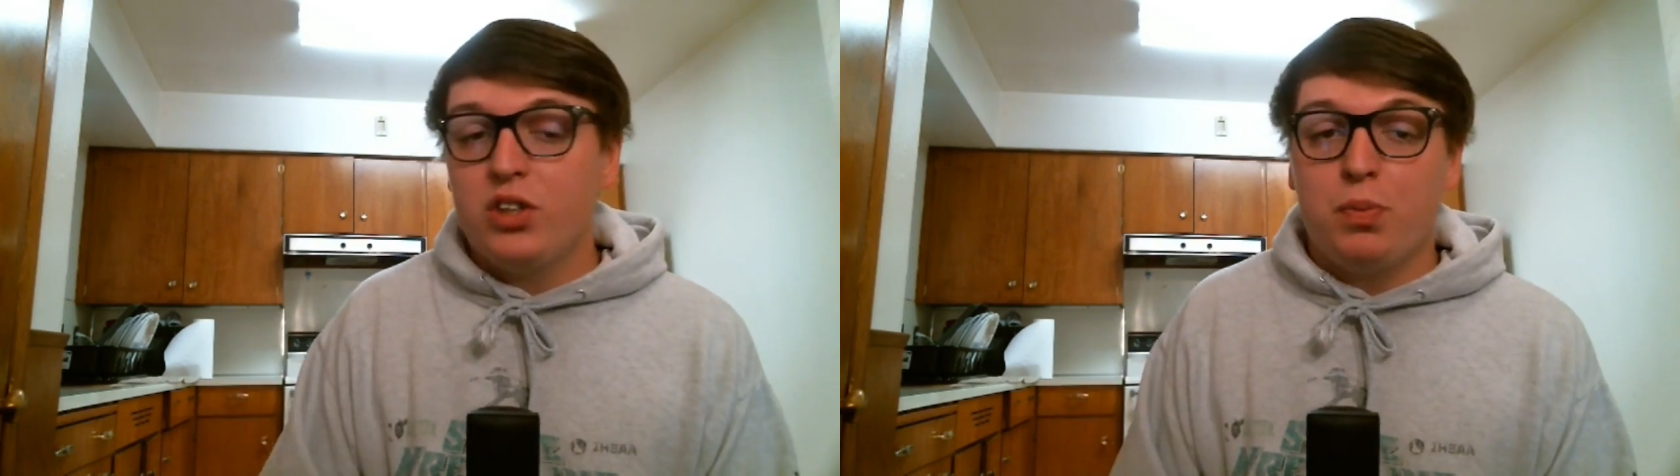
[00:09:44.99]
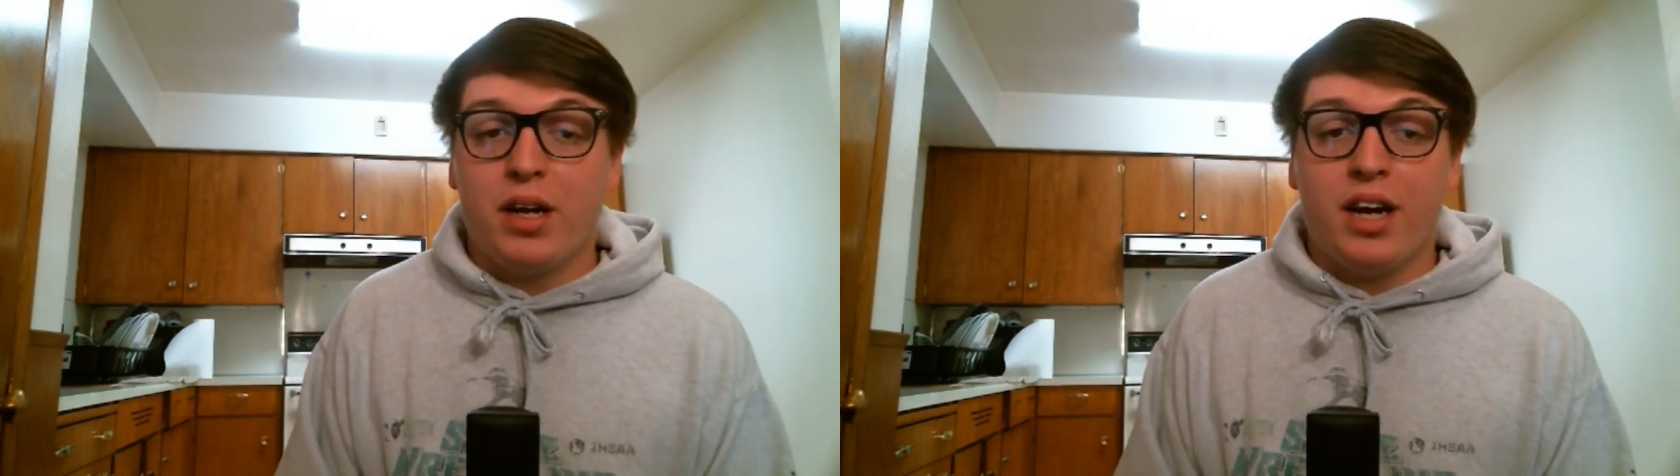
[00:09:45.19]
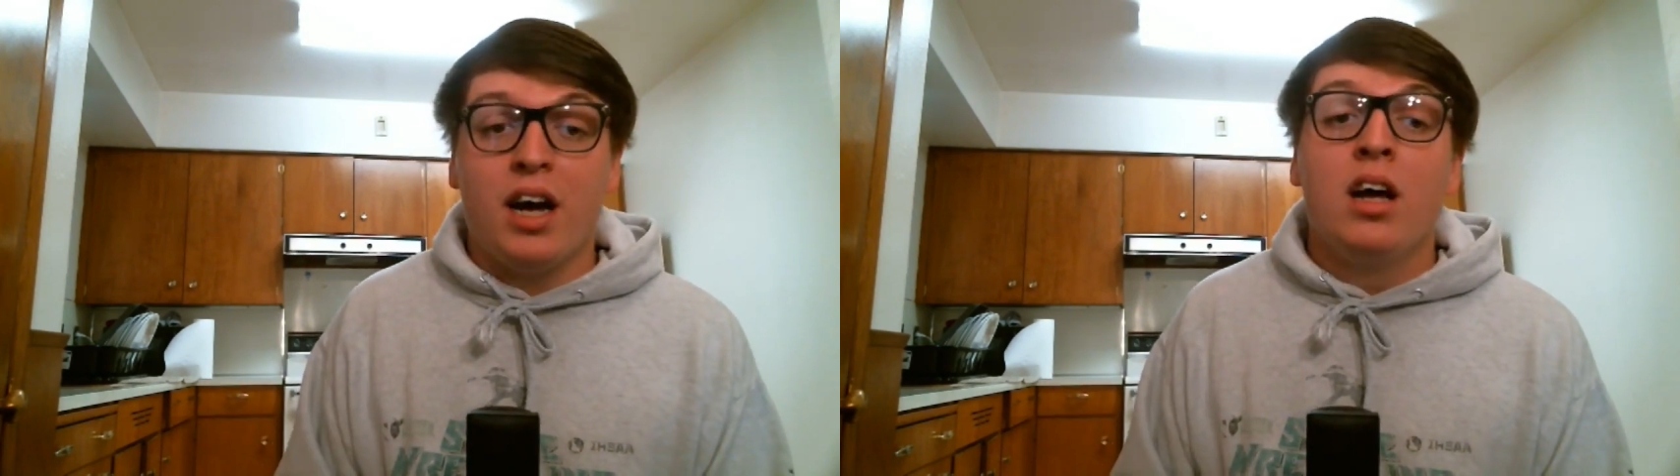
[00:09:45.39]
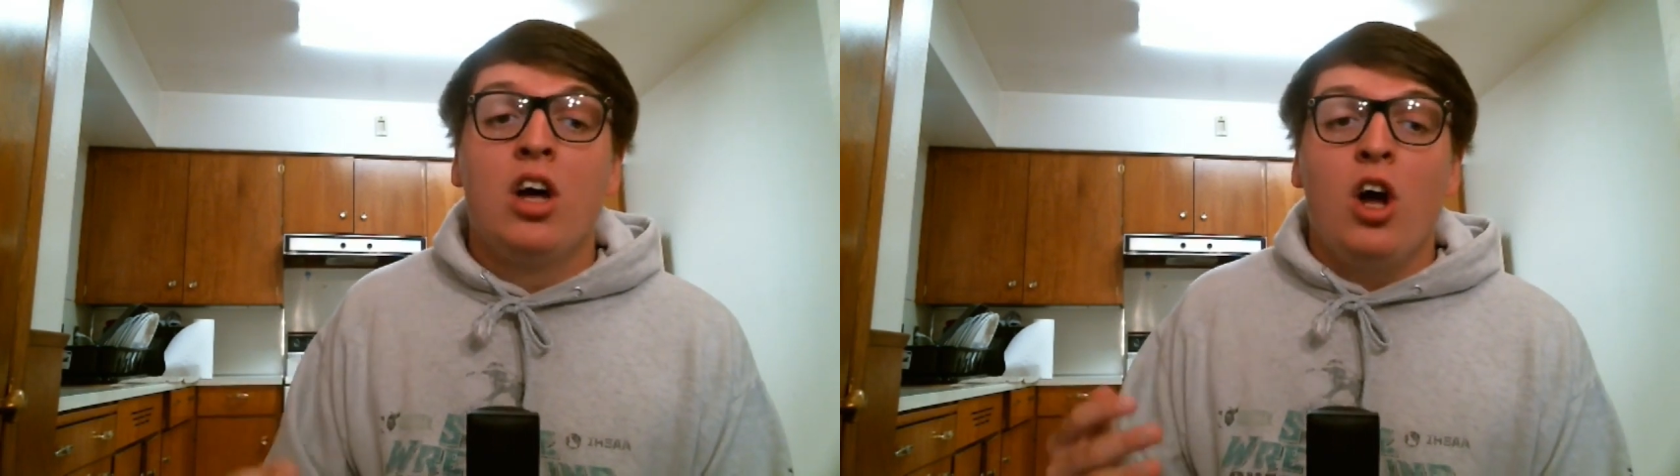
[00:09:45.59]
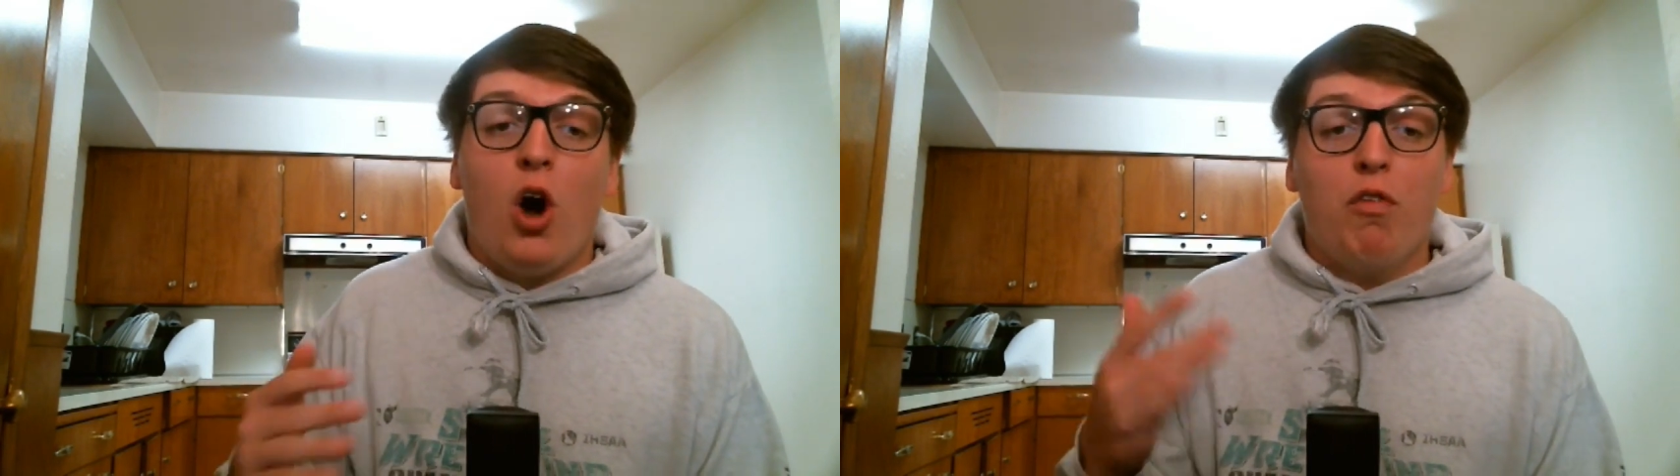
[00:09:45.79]
But uh,
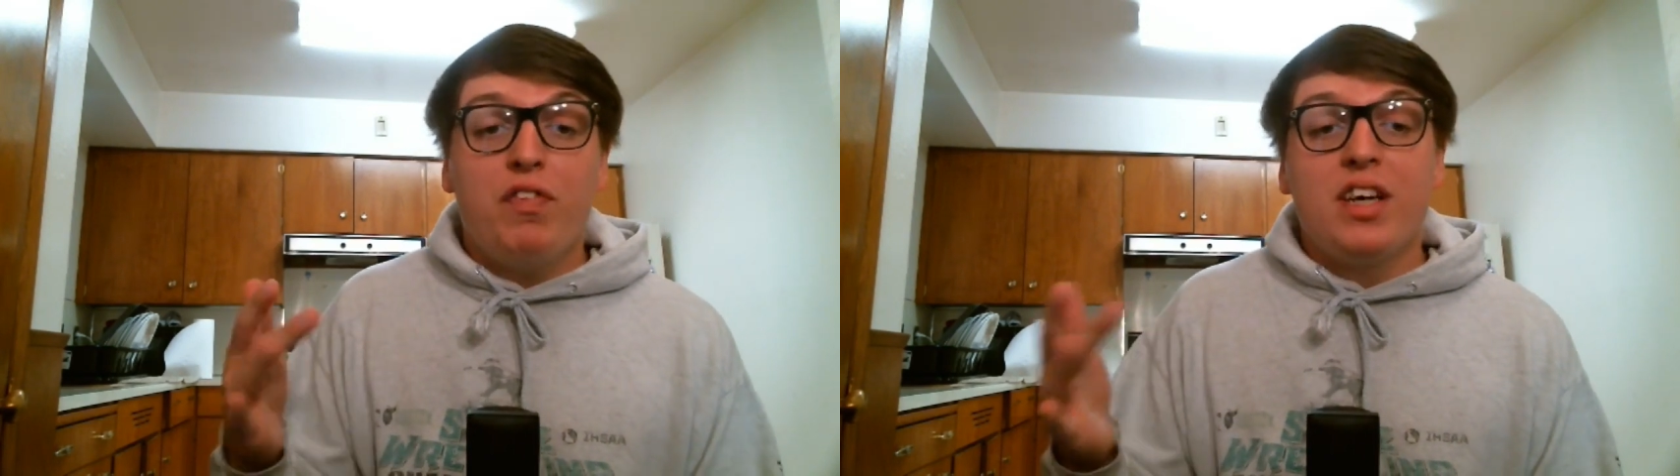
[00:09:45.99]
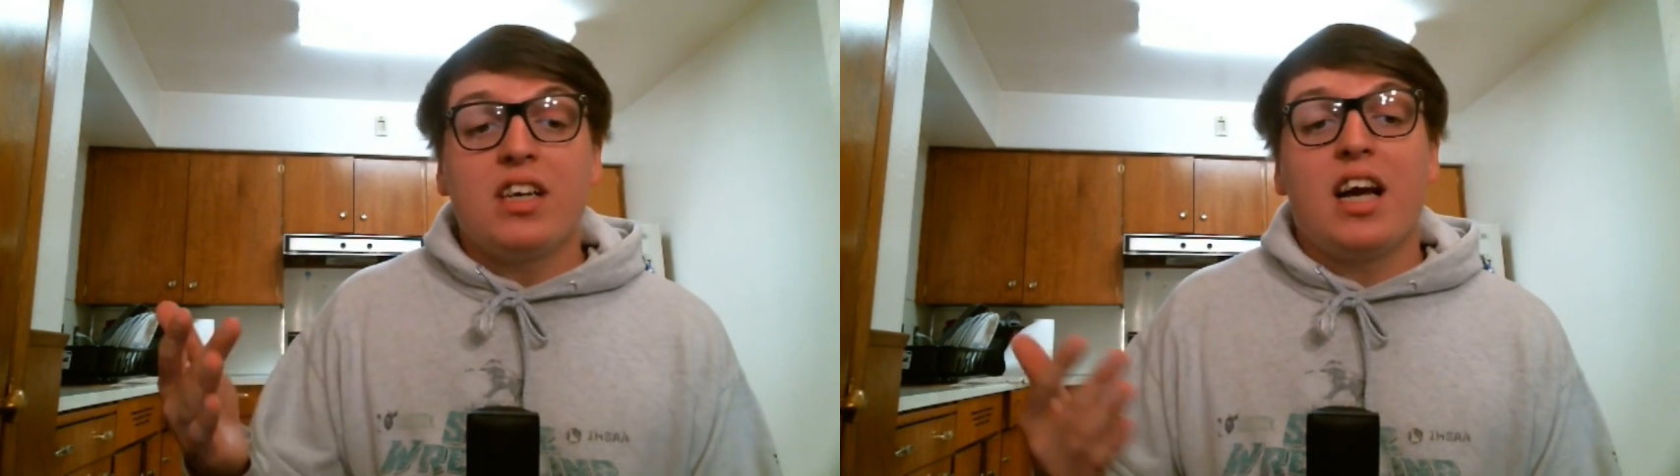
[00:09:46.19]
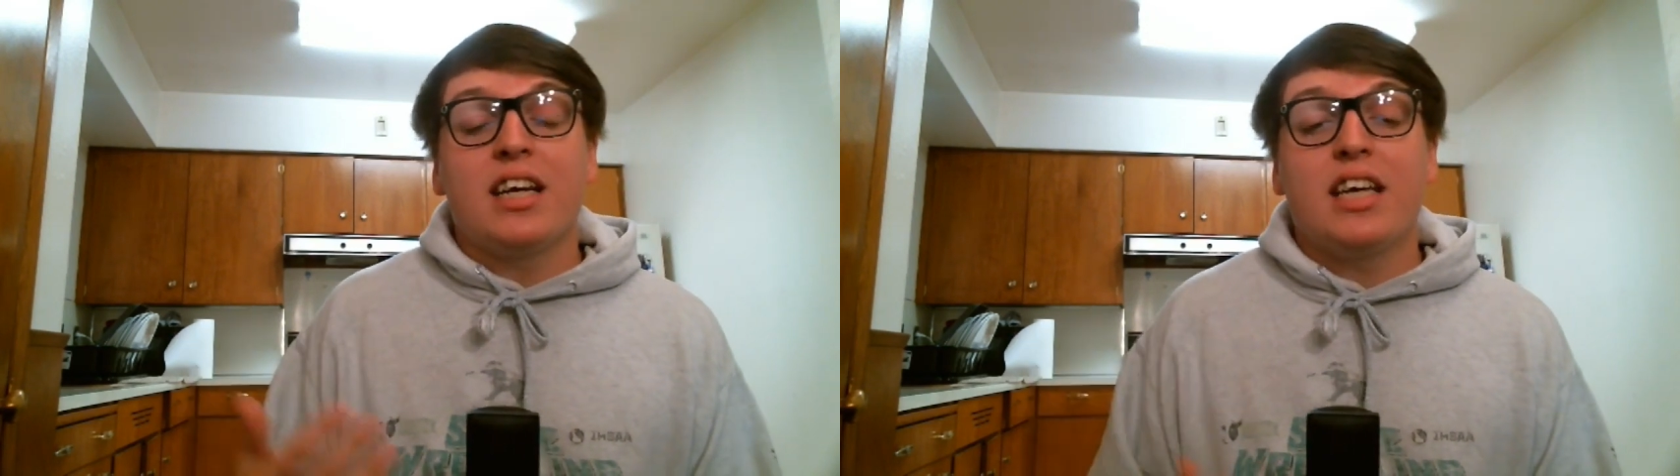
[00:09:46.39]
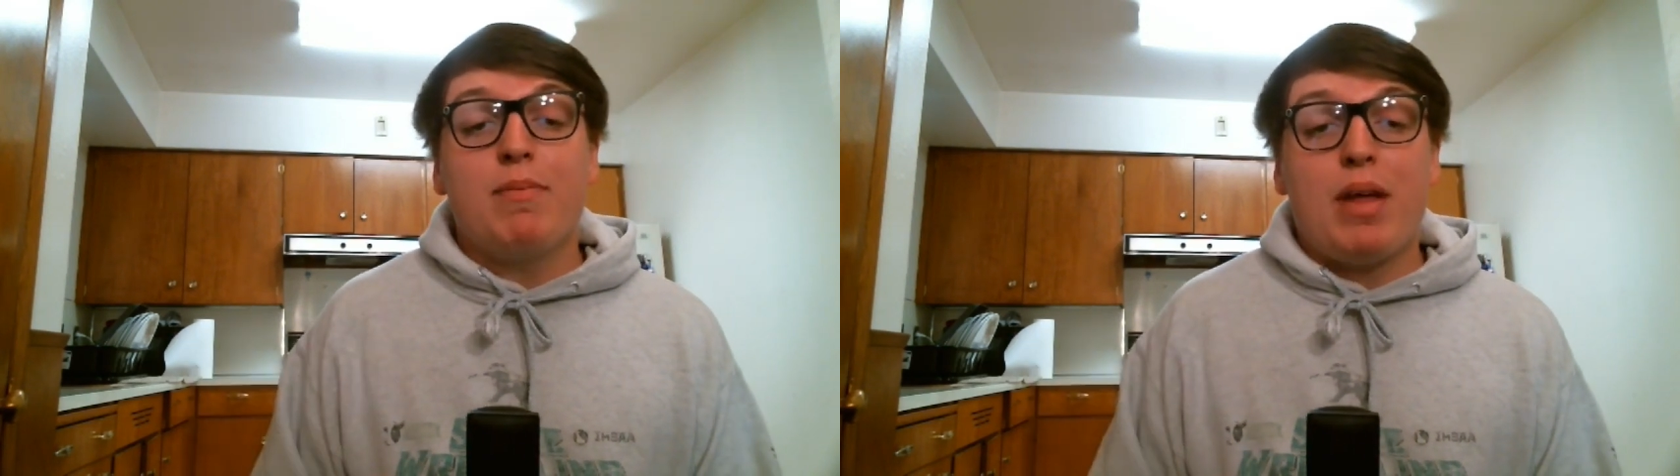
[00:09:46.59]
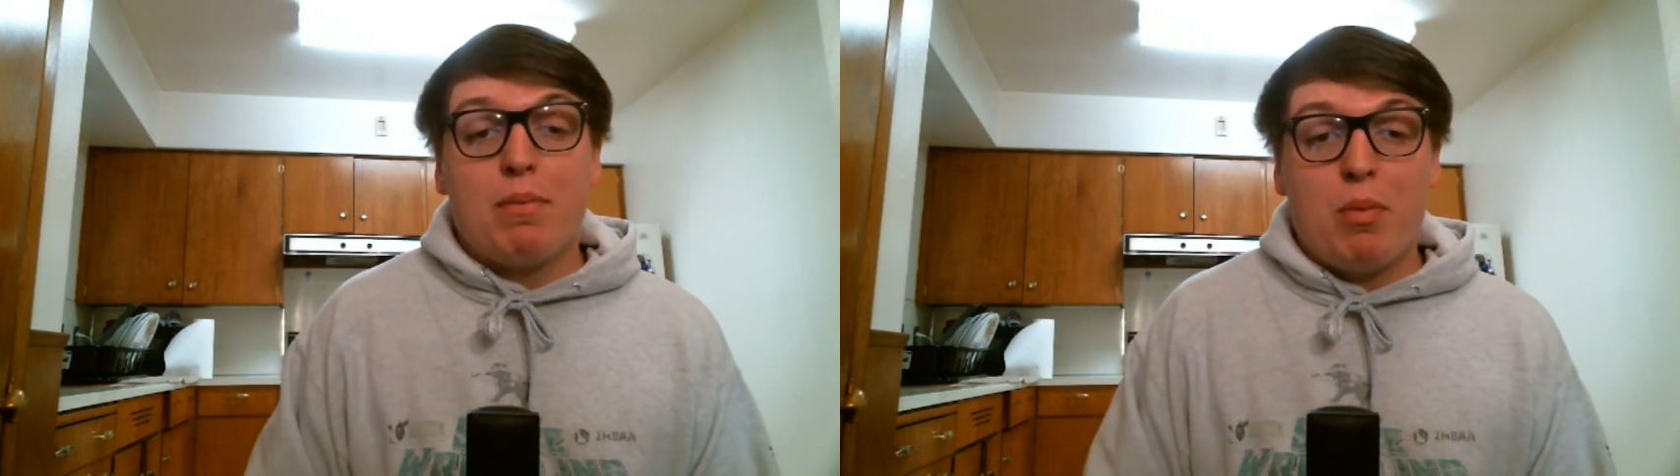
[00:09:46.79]
hopefully, he can kind of keep
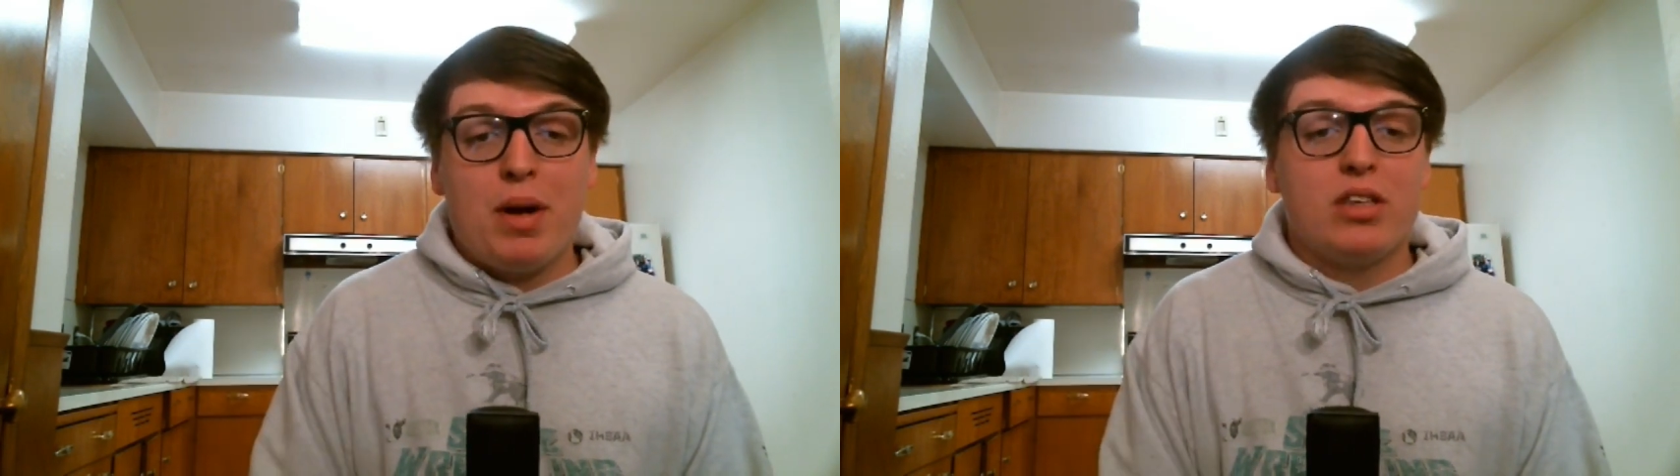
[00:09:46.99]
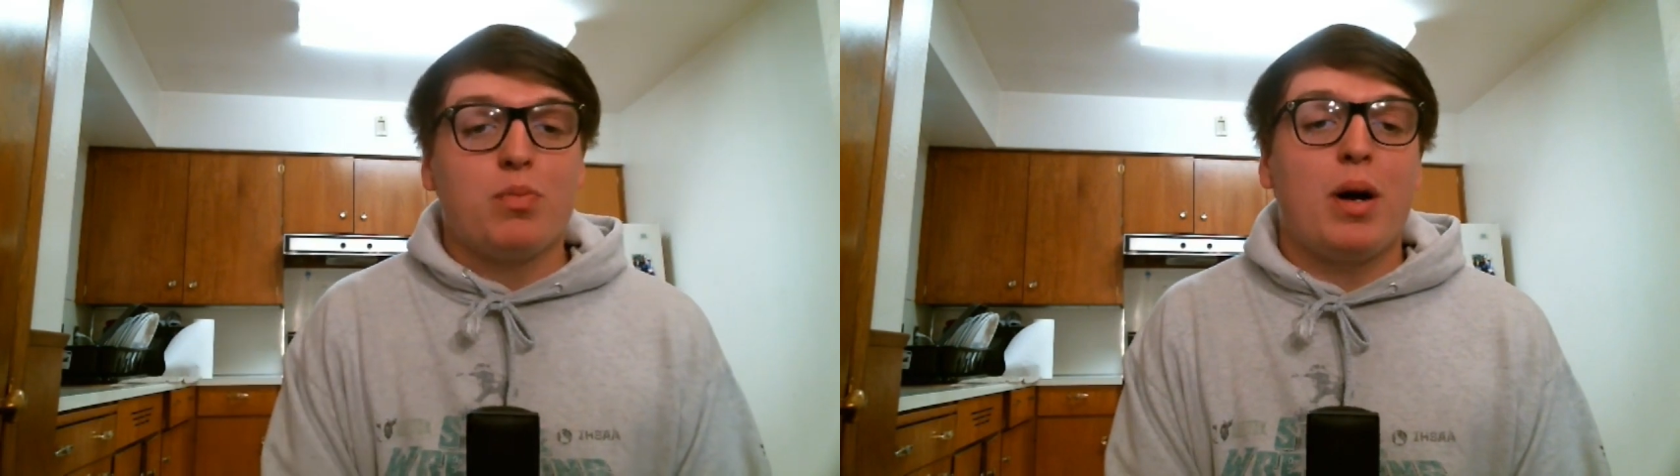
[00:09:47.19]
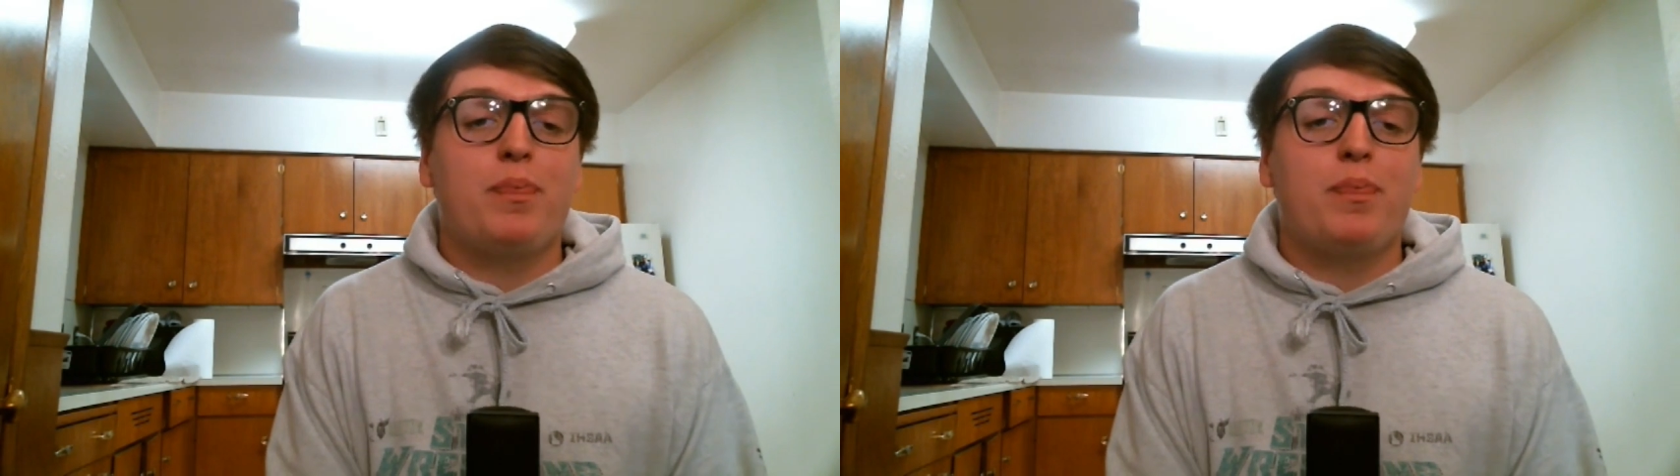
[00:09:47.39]
that momentum up,